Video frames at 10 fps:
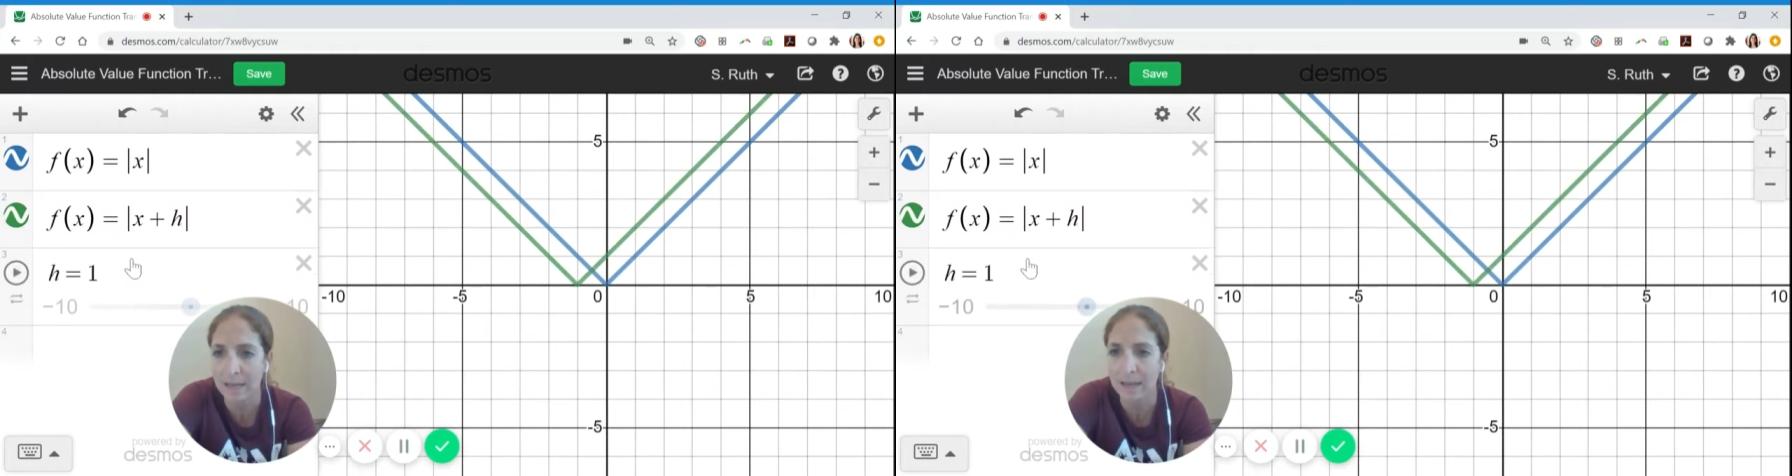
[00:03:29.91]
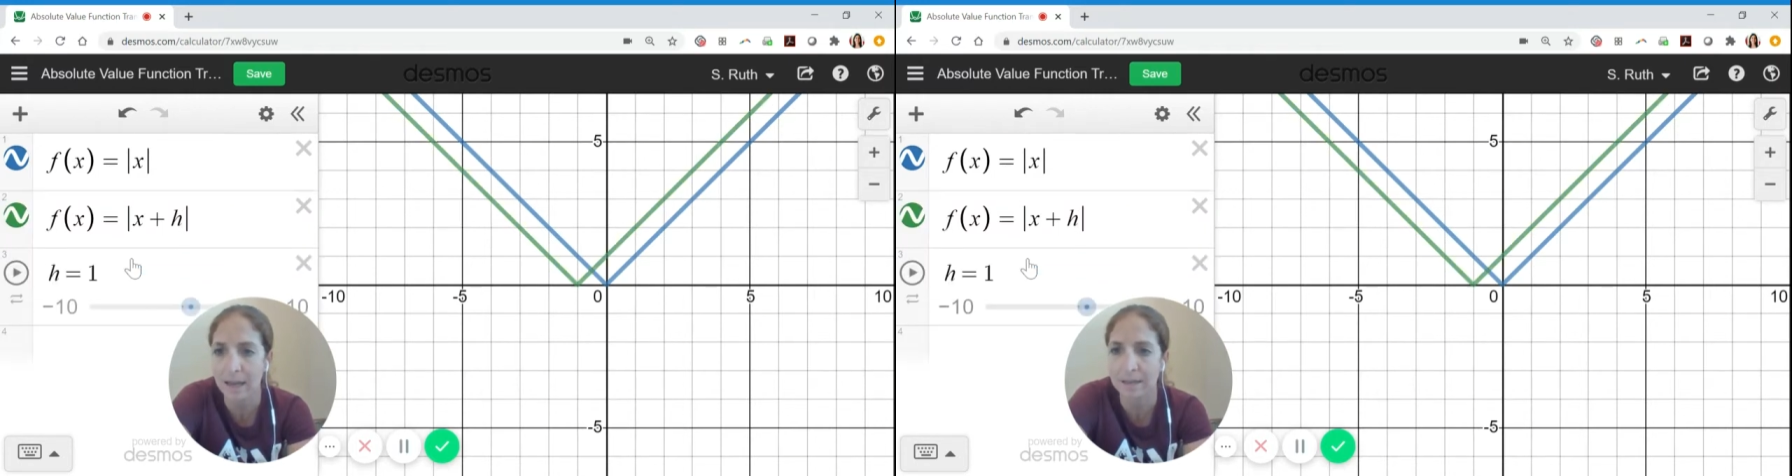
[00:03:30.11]

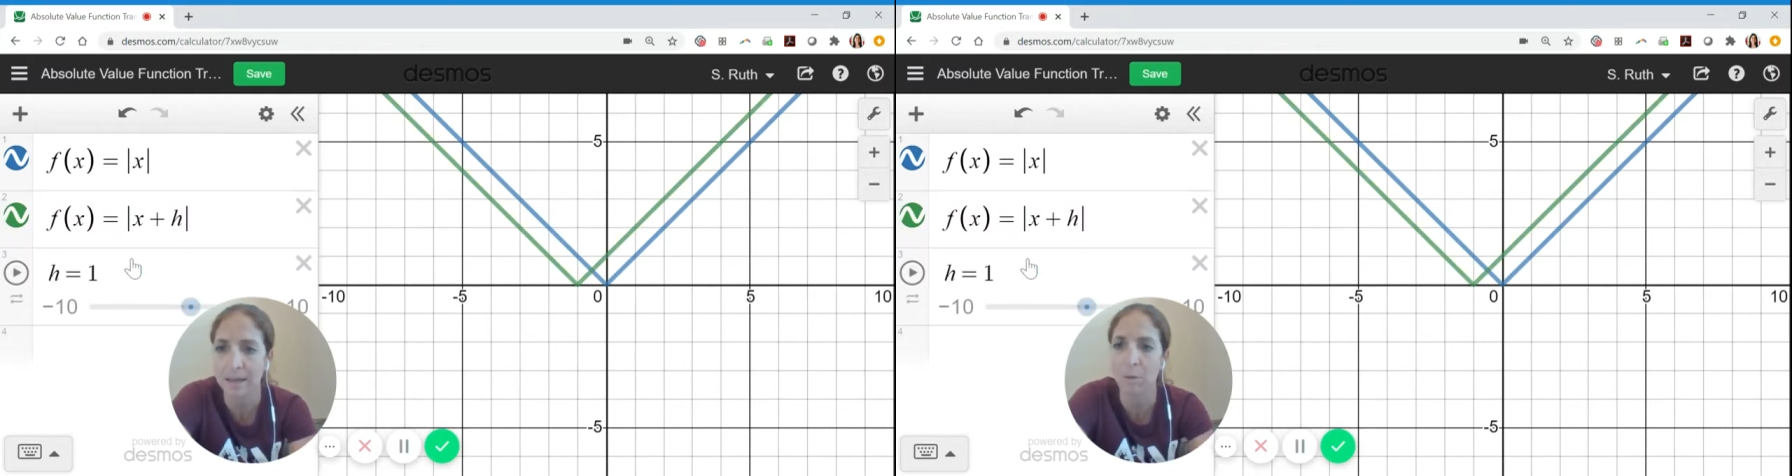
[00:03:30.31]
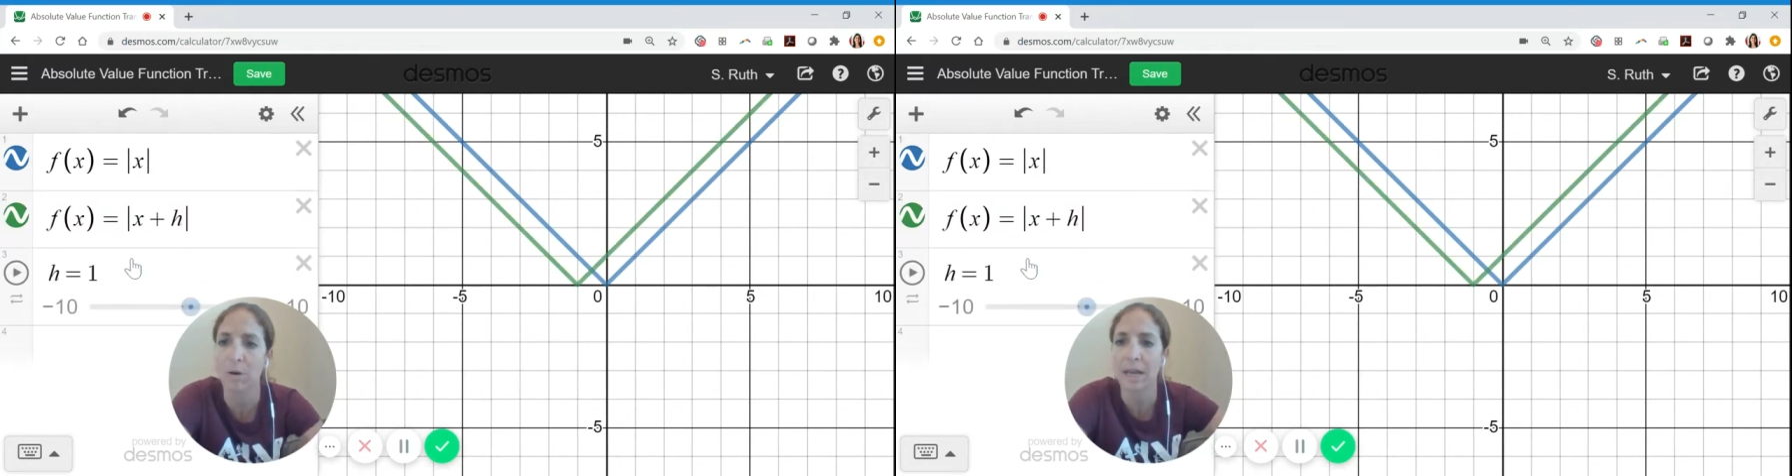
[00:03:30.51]
yes,
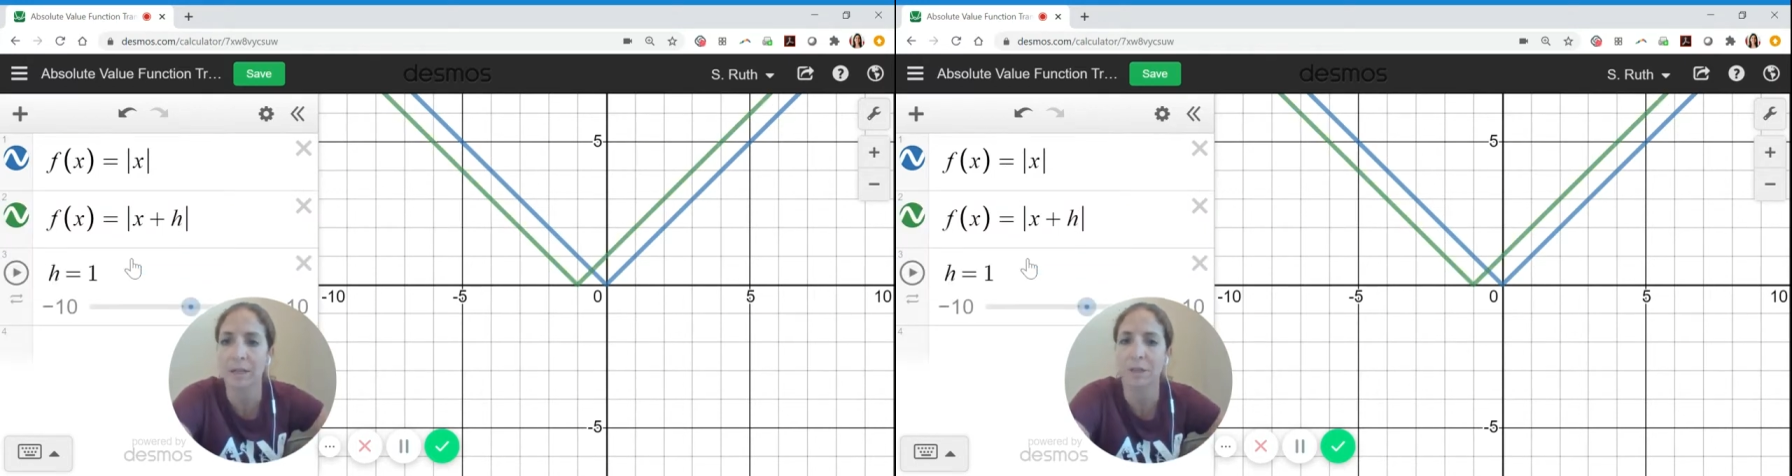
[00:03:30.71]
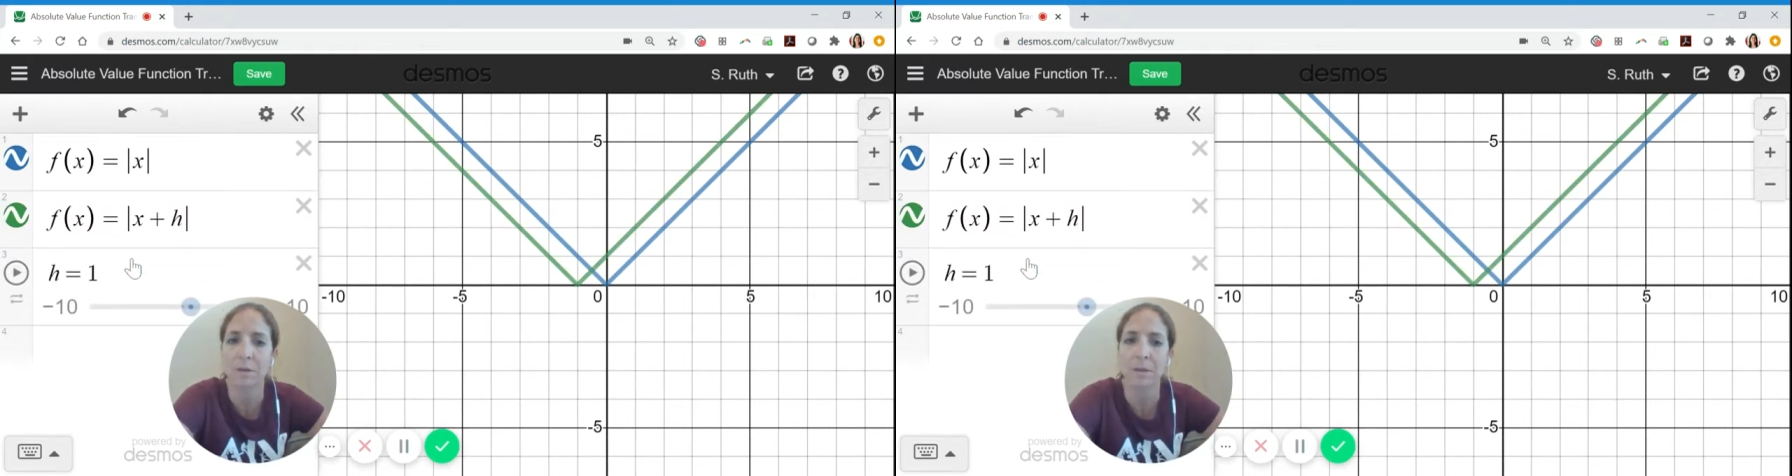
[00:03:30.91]
I want
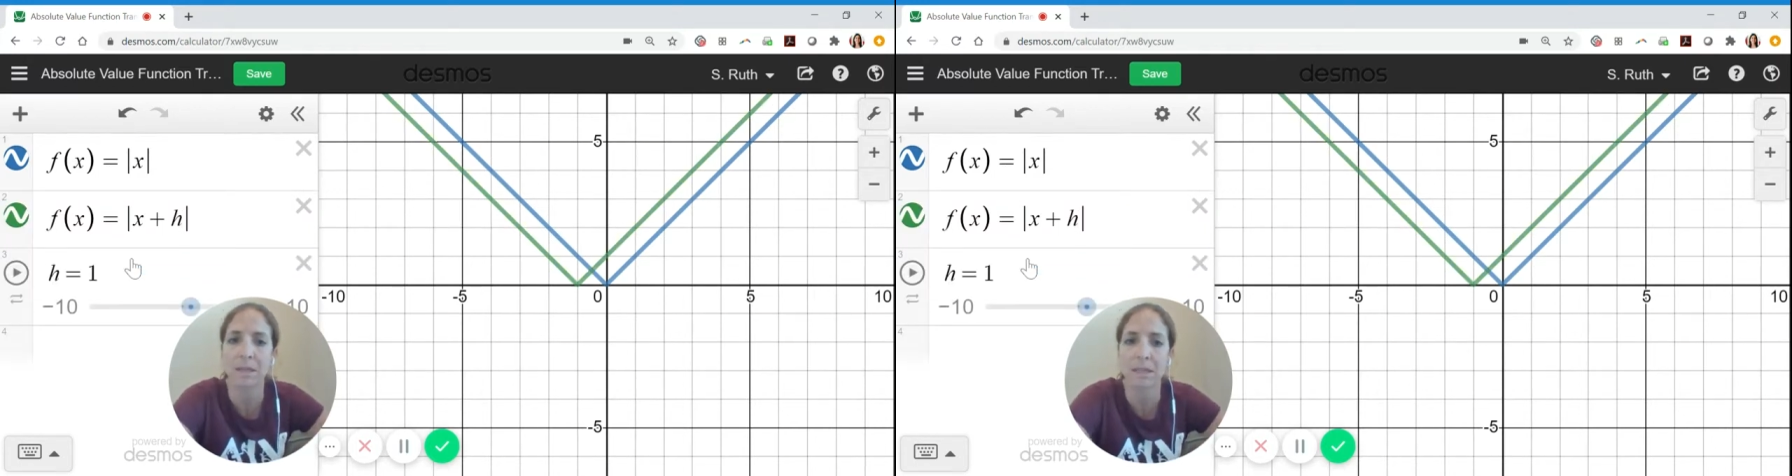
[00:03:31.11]
h to be a